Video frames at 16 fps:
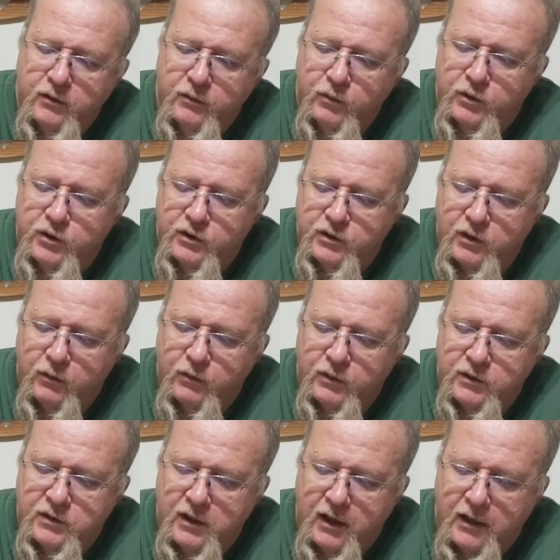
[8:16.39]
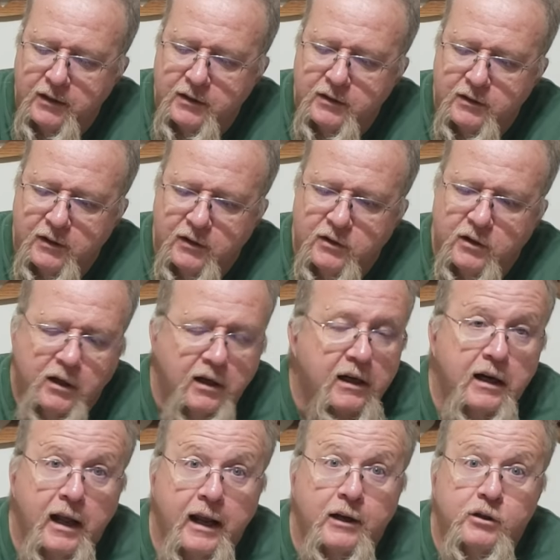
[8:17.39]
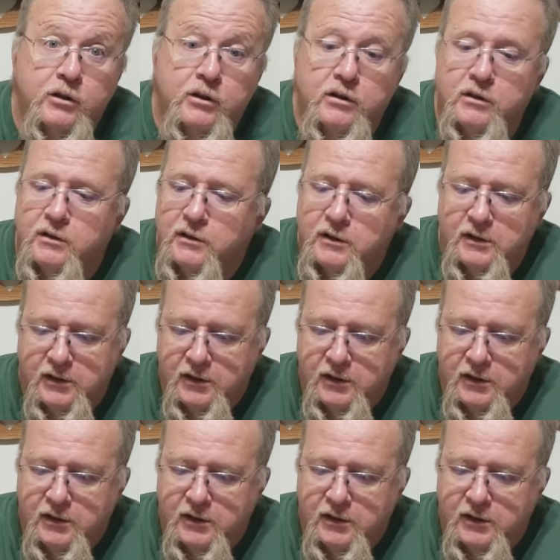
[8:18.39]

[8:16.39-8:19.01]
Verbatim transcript: which is always nice because you get anxious